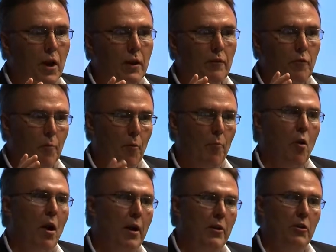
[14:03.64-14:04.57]
kind of a
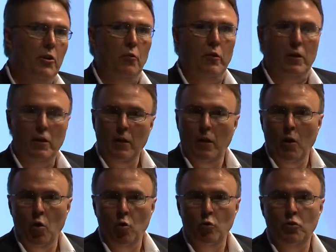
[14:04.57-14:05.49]
proprietary
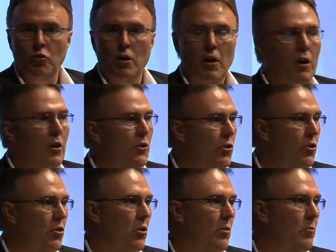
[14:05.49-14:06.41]
closed
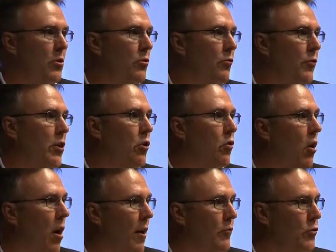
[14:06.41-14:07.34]
system to do video
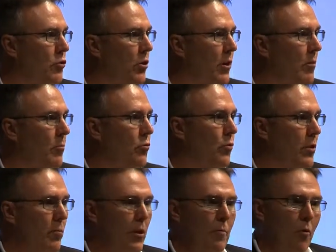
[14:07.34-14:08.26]
conferencing
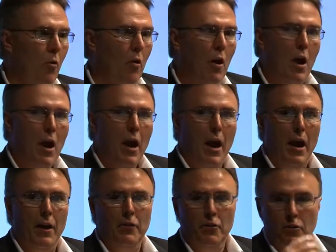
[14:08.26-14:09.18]
between people.
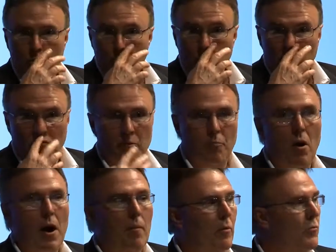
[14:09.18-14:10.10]
And the two or three
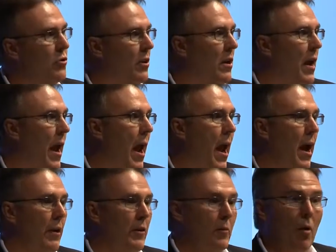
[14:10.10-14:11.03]
problems that it
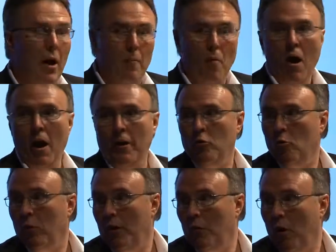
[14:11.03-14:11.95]
had in my mind, or
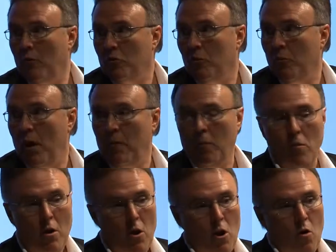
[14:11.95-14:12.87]
what I thought was a problem,
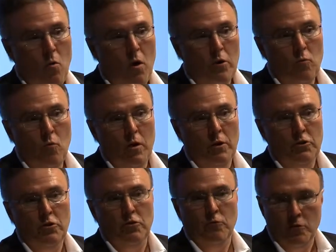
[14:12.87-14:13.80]
one
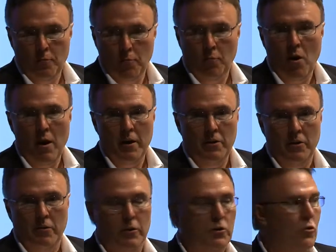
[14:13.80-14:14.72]
was it was
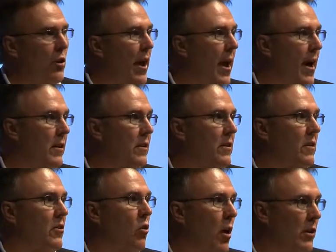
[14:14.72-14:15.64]
proprietary. So you had
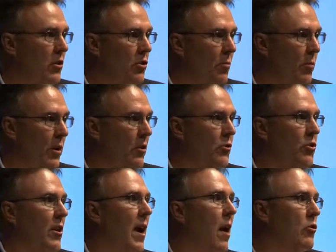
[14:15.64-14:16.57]
to talk to somebody else,
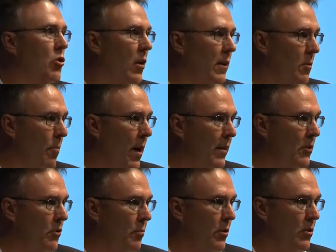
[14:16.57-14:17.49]
say, how would you like to buy
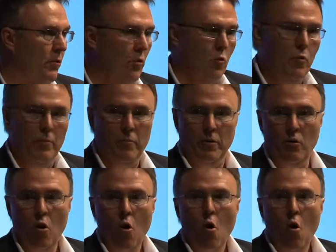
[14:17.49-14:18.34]
this piece of equipment,